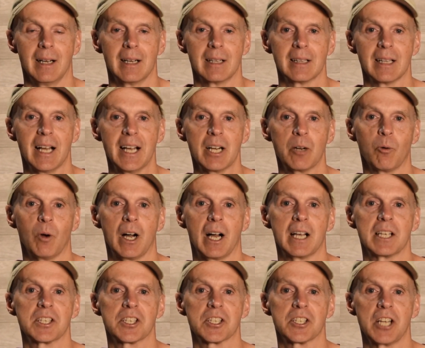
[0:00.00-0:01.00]

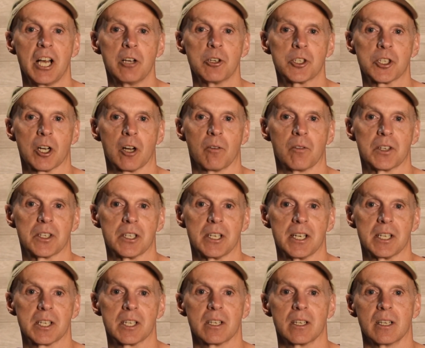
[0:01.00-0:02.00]
Likewise, snow
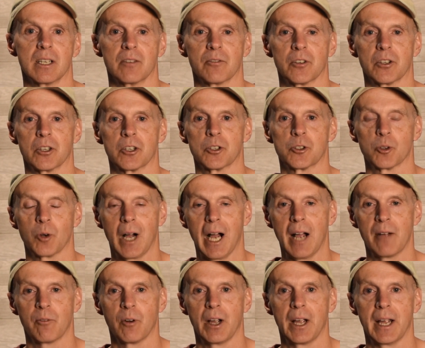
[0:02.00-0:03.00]
services for your
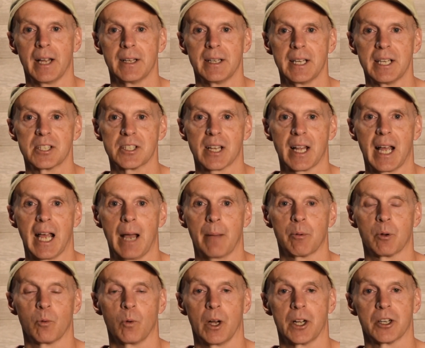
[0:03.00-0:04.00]
driveway needs to
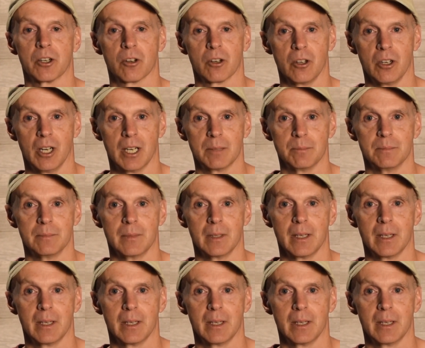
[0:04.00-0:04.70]
happen while you're gone.